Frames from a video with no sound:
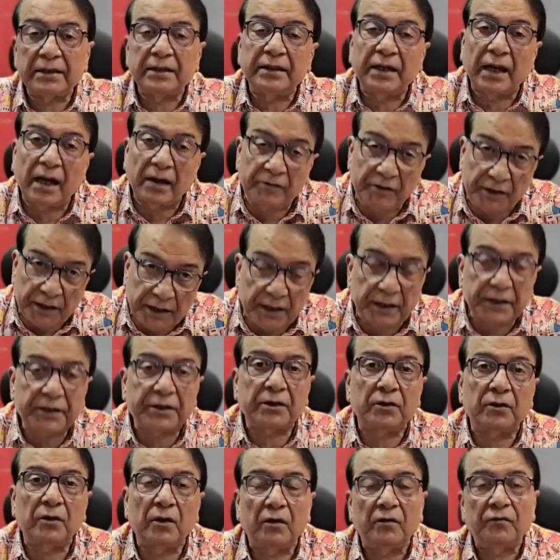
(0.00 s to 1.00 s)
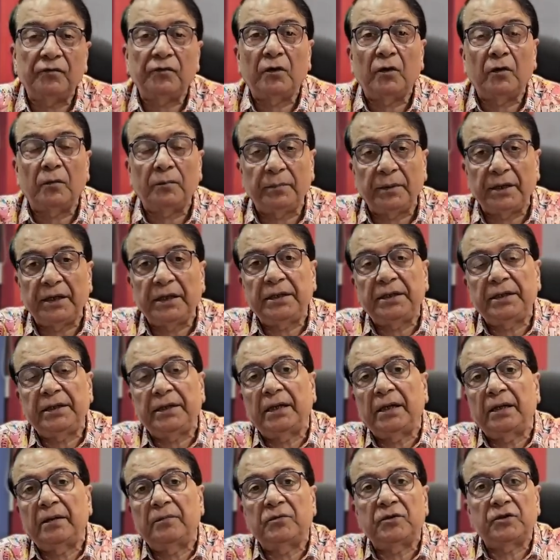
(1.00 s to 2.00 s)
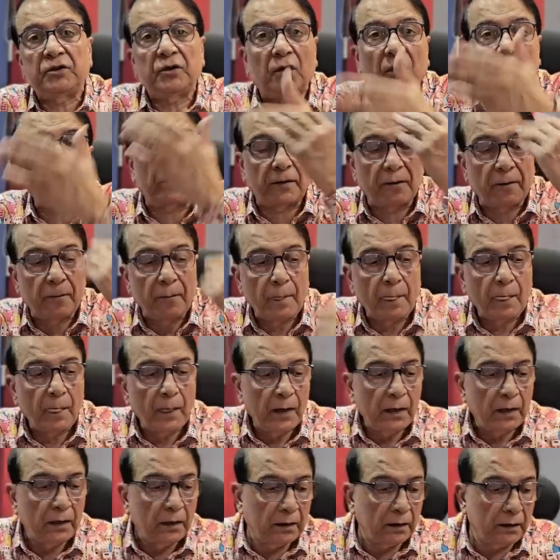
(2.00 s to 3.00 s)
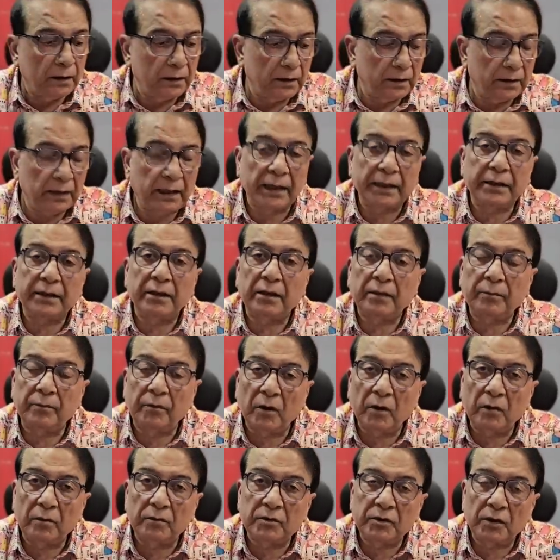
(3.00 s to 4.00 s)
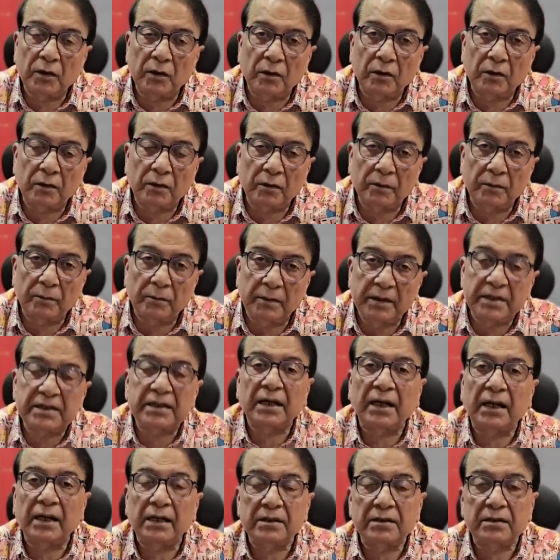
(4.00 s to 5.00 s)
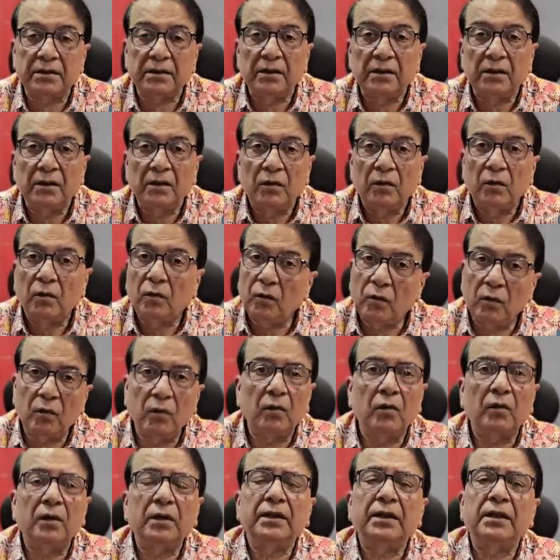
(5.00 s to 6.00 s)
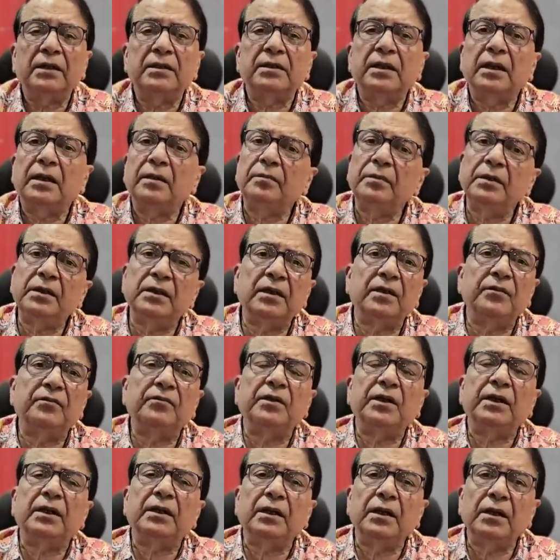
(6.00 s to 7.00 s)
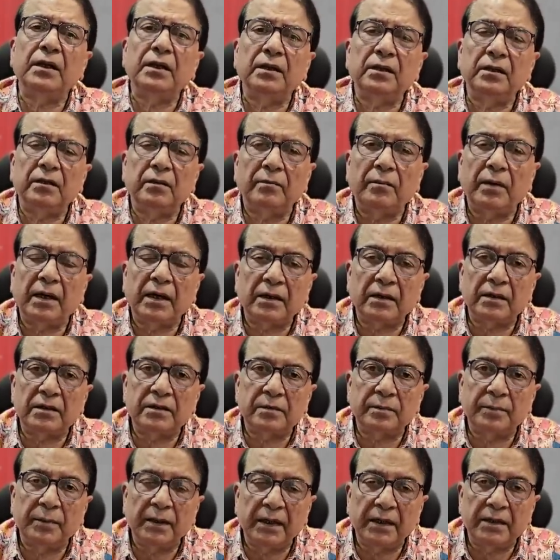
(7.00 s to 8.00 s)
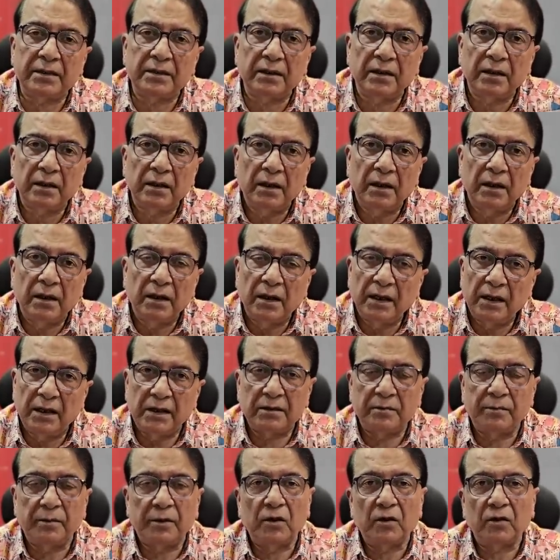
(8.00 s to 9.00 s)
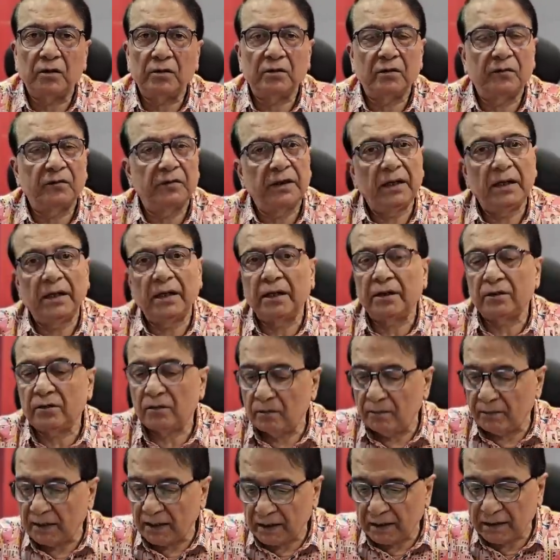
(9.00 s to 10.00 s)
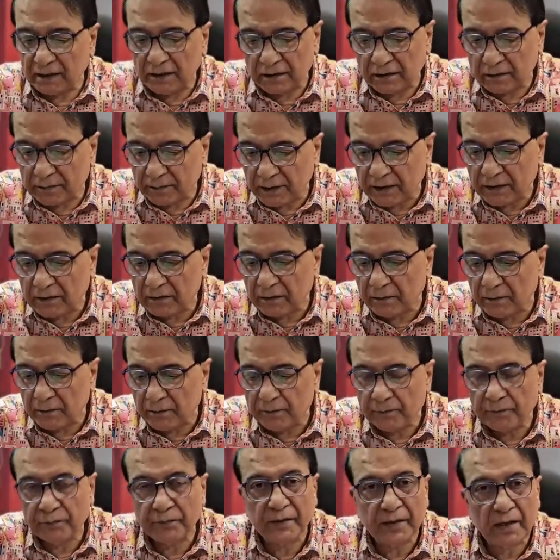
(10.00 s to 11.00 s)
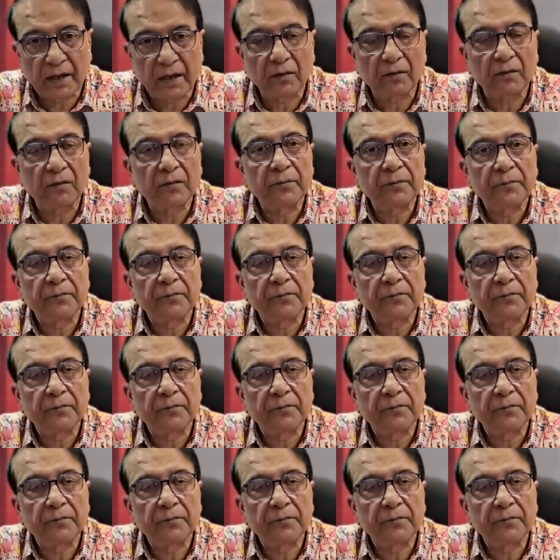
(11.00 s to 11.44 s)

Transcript: navigation of your PGMs, your uh, guided bombs, your missiles, all this, that means everything in the battle space is because of the electromagnetic spectrum. Now,